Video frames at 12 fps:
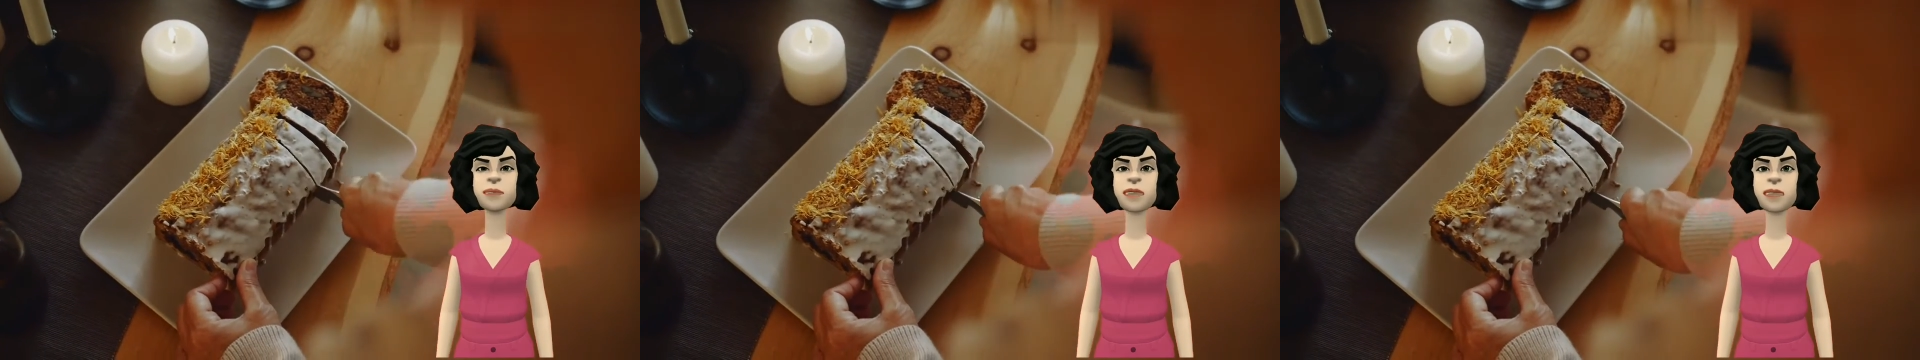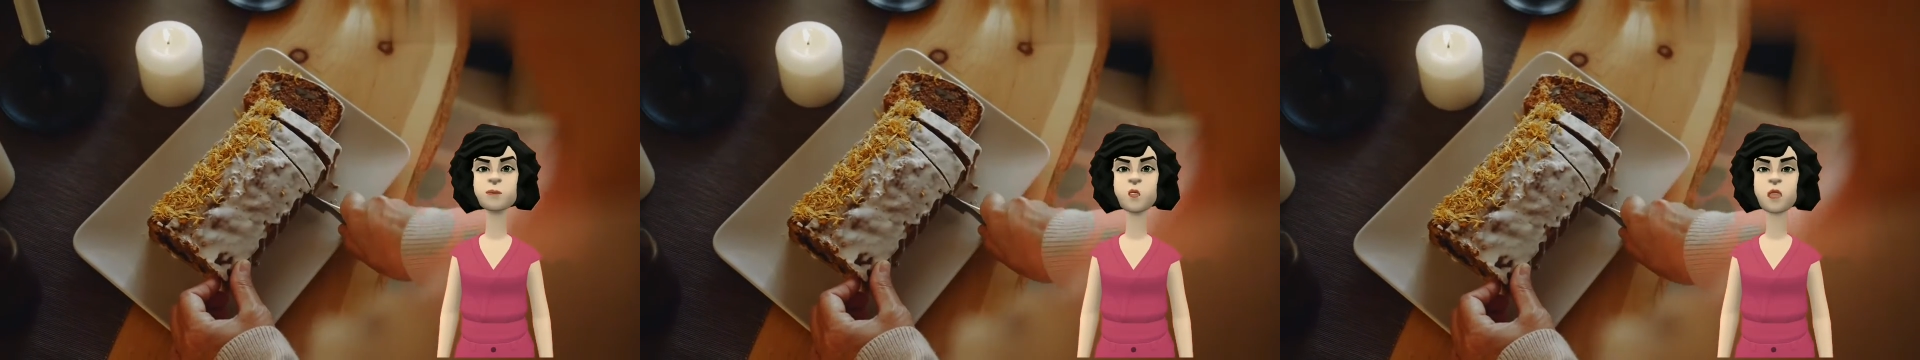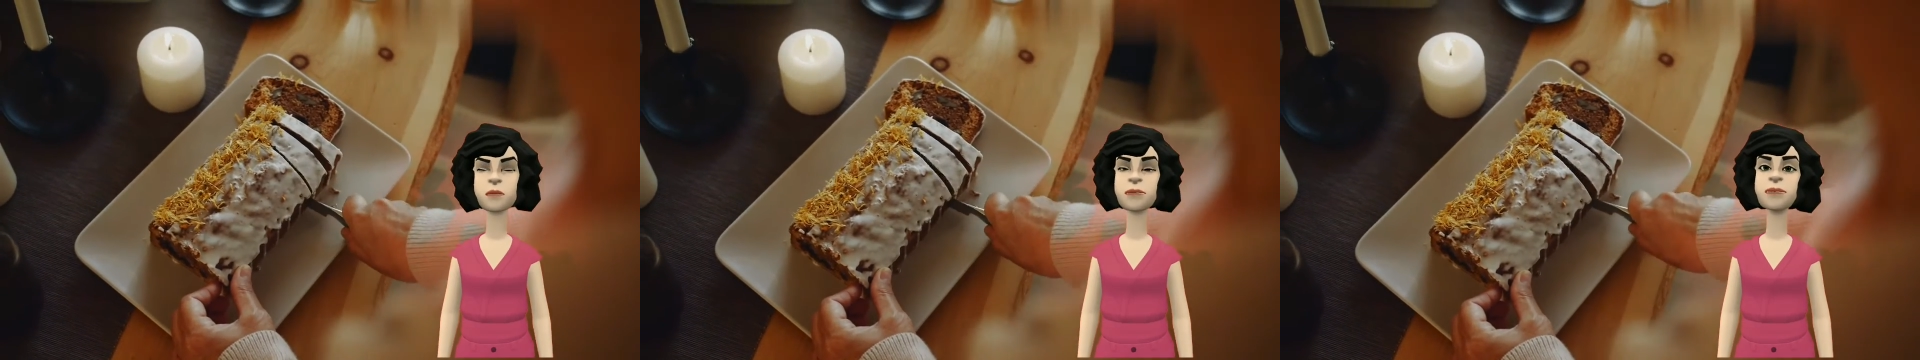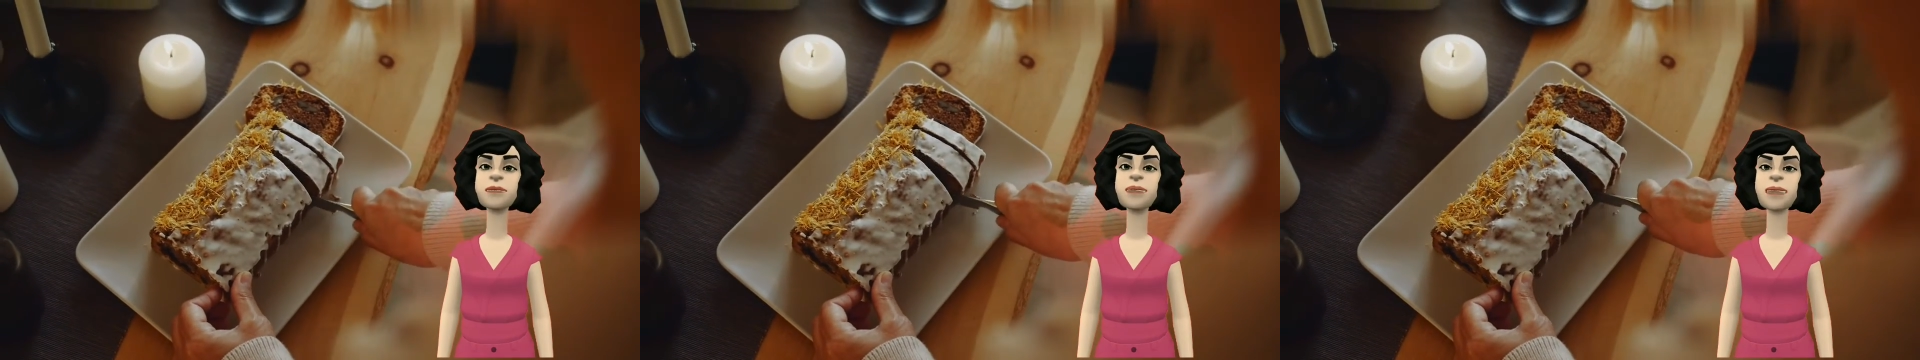or diet
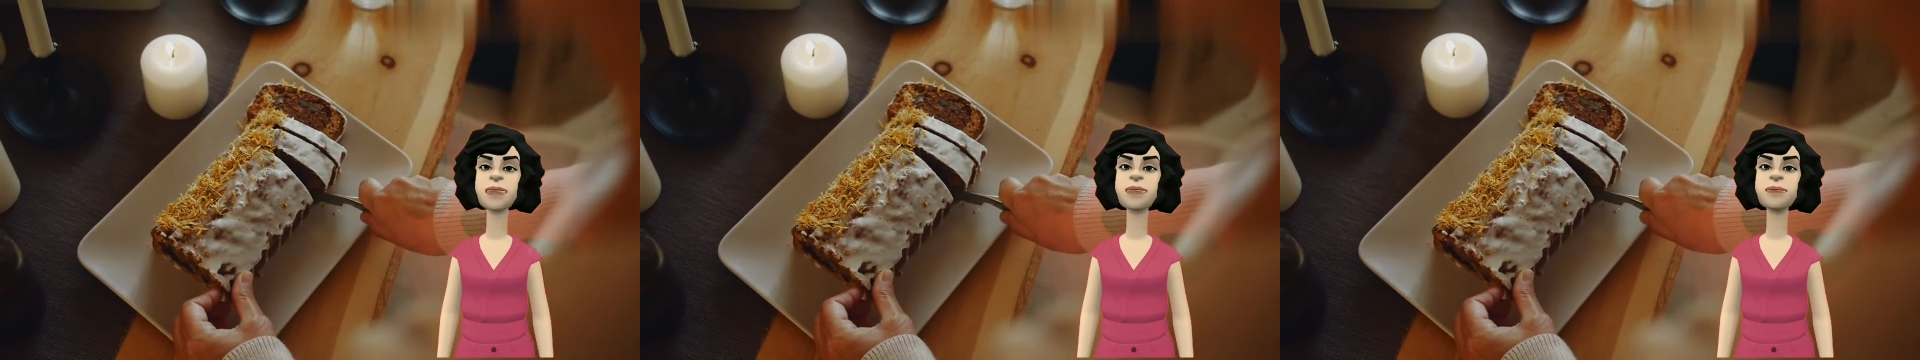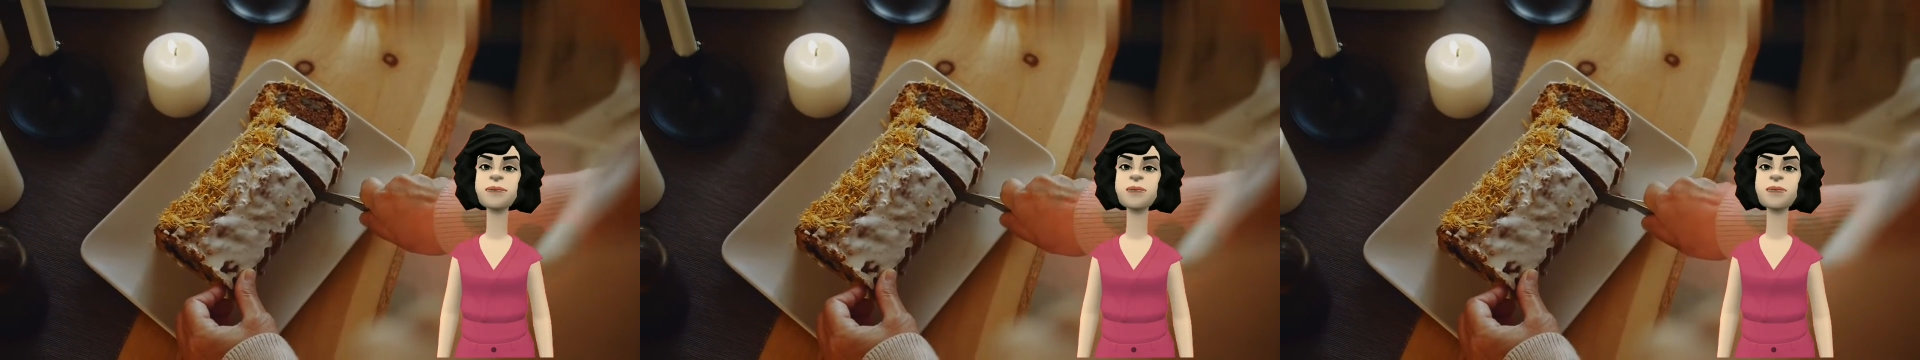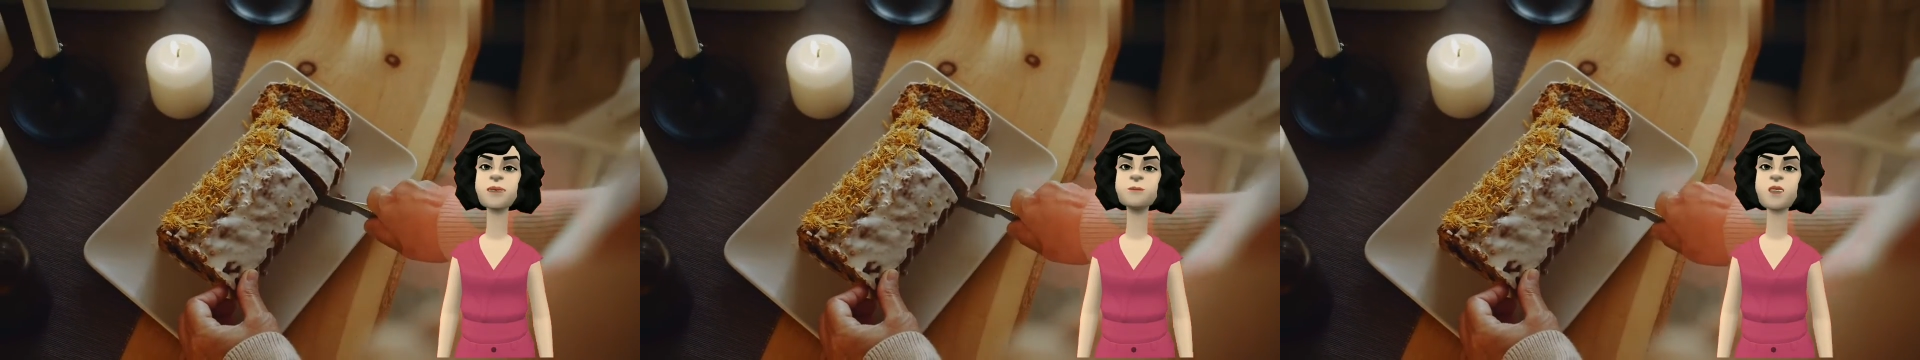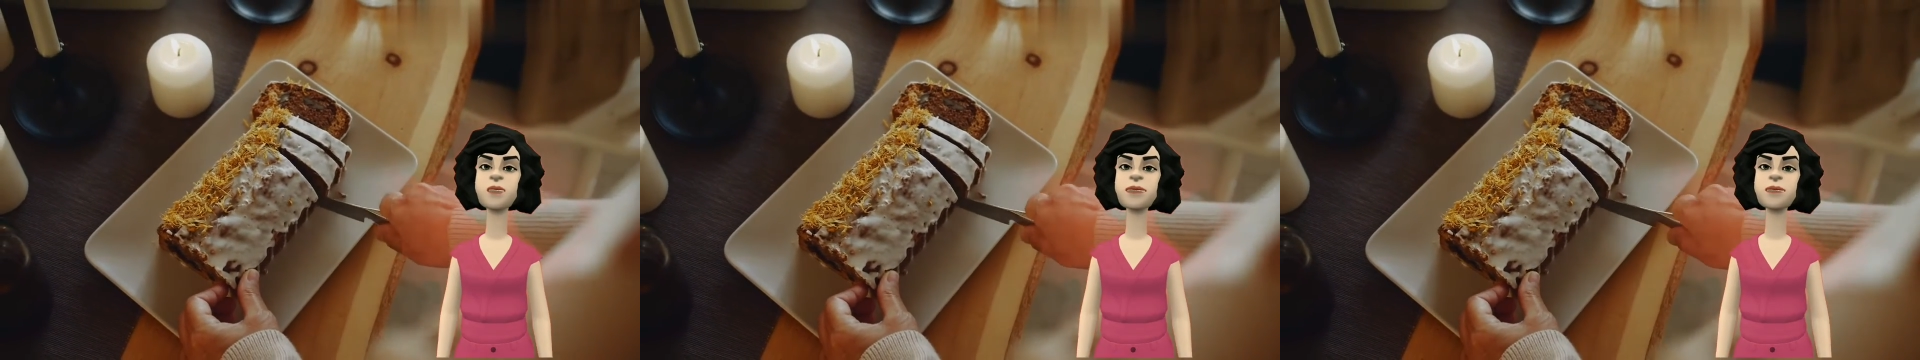changes can
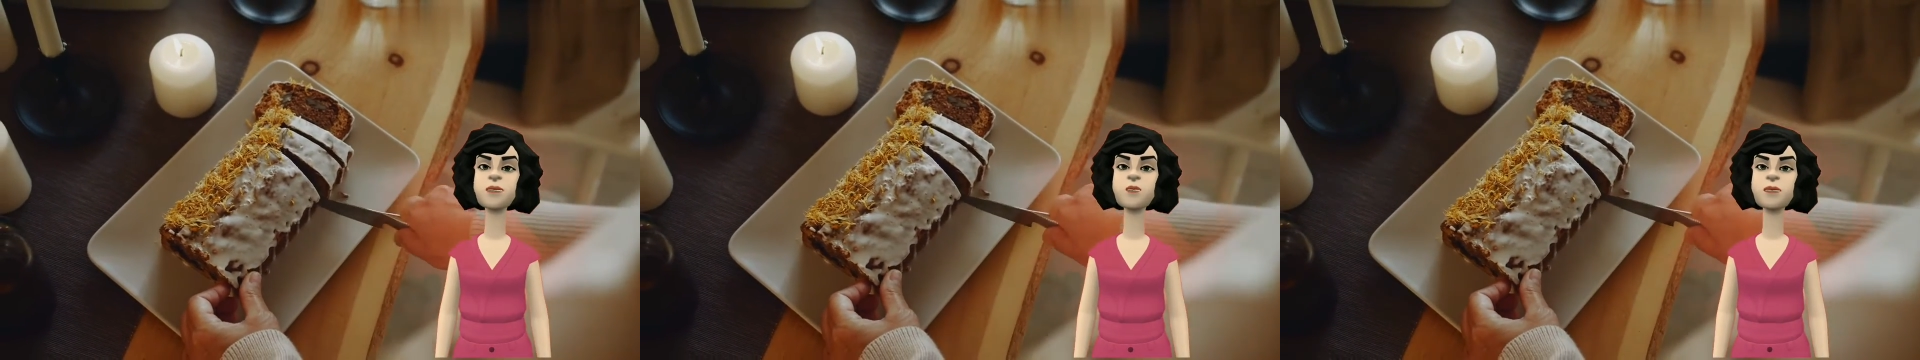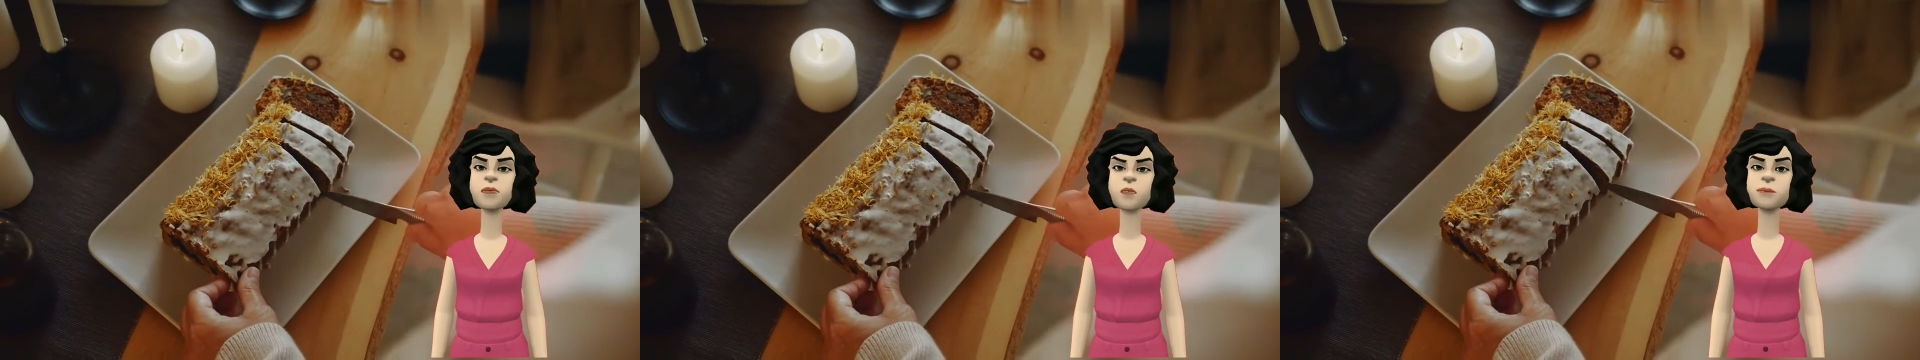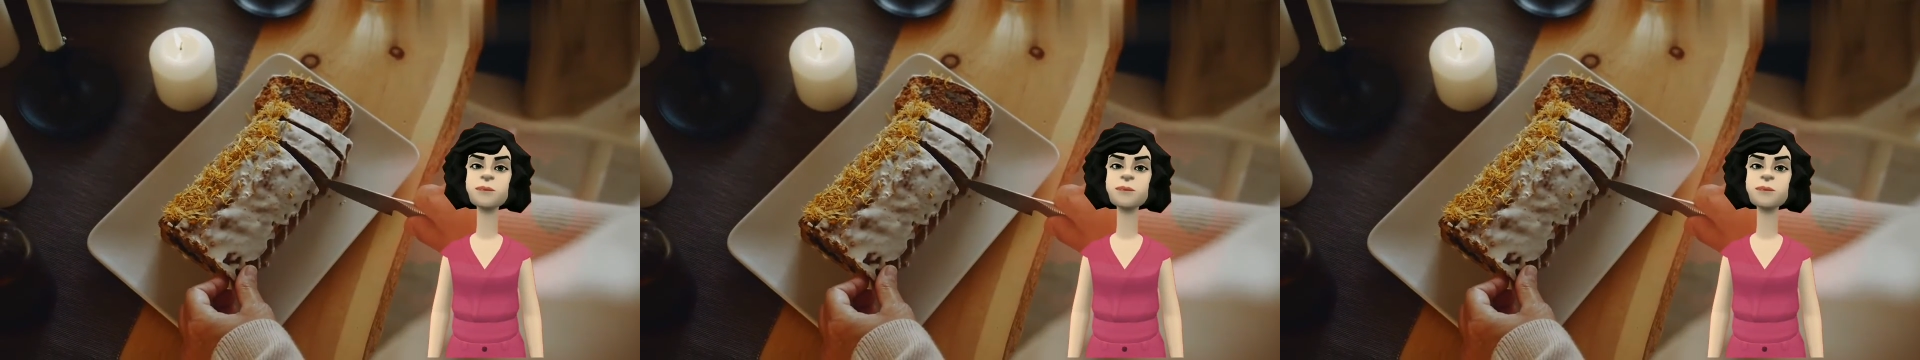be challenging.